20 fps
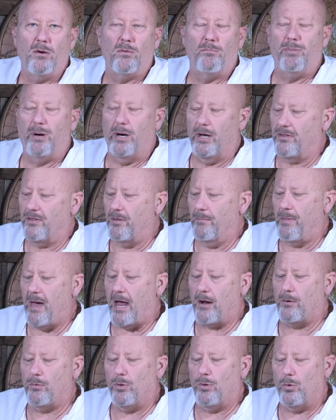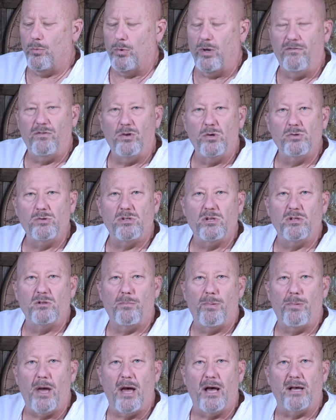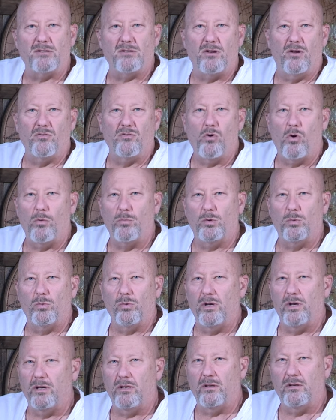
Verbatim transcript: but the battery that we've used in the past on normal,